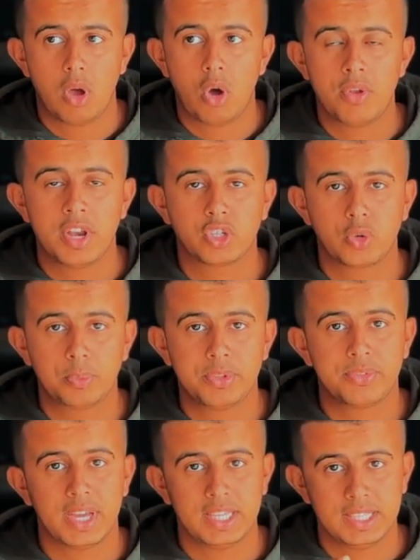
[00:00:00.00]
on a
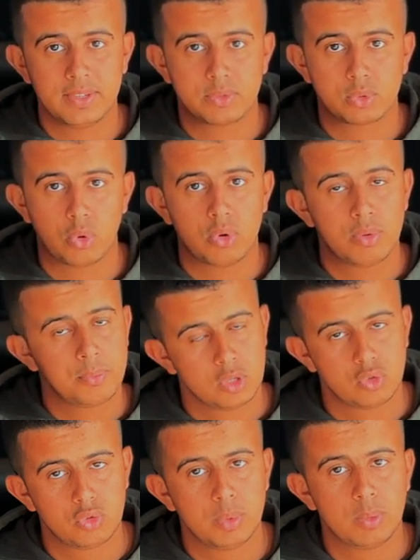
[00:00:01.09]
Shopify dev store
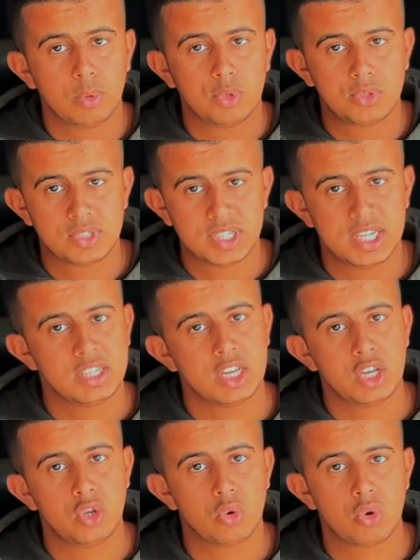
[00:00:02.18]
to be able to see it
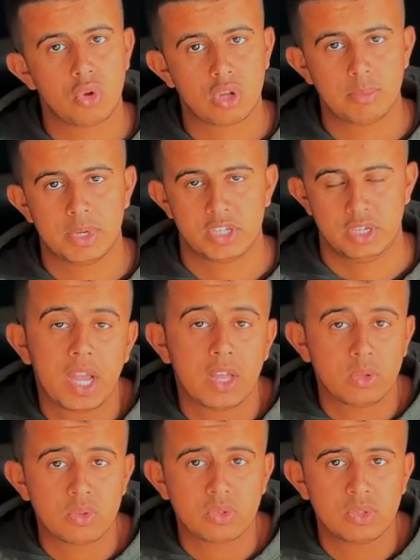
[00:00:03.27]
in your local machine. And
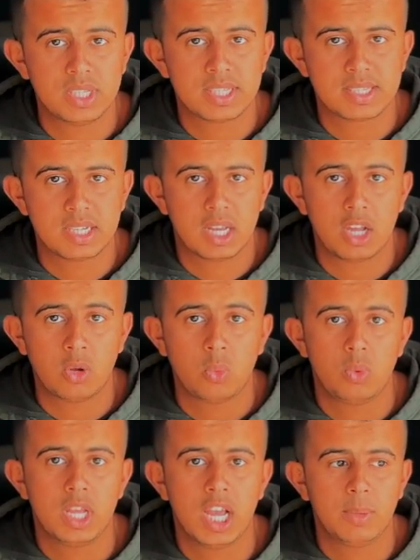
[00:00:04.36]
also this CLI
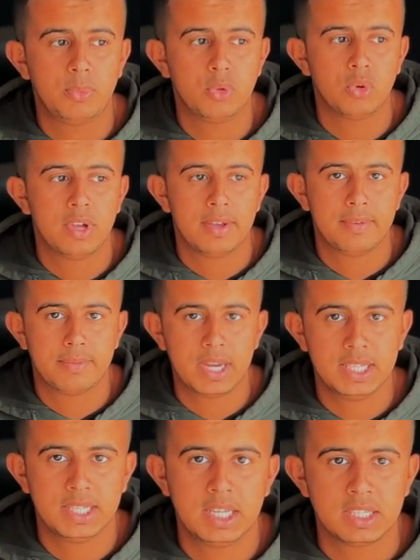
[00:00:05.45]
will help you
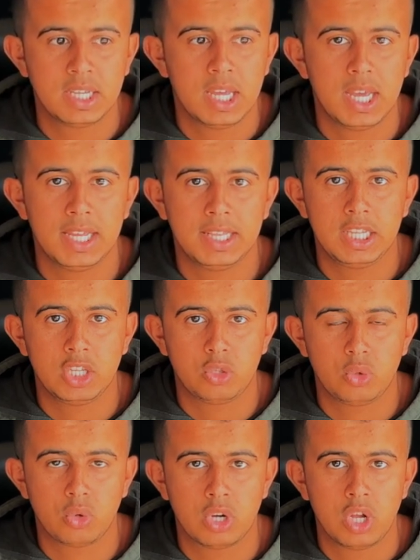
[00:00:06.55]
validate and let
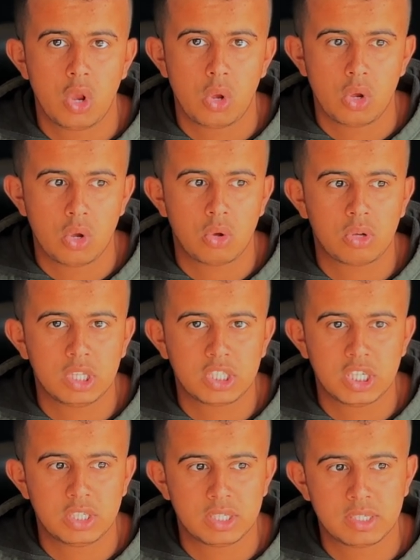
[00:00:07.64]
your local
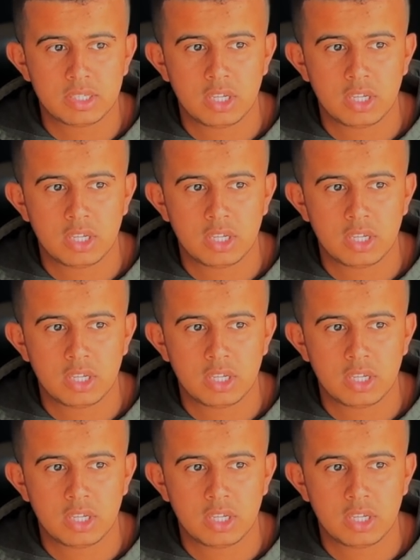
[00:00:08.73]
changes